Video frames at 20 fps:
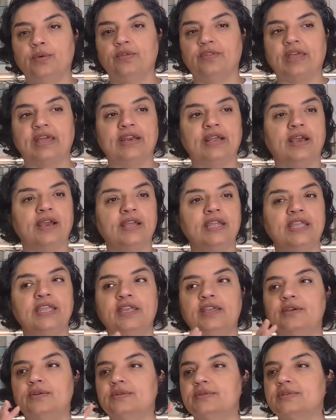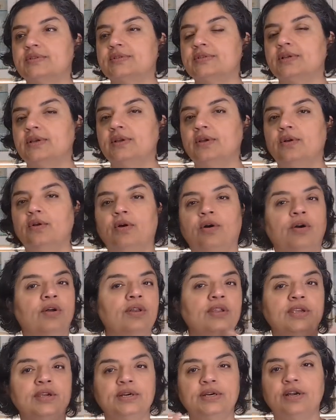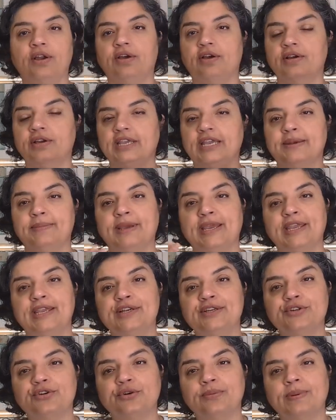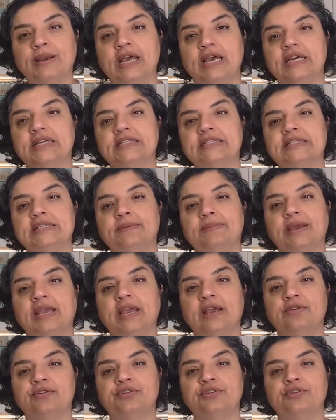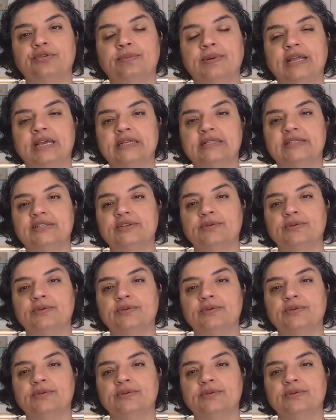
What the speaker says: that I use all year long in my indoor plants and my outdoor plants.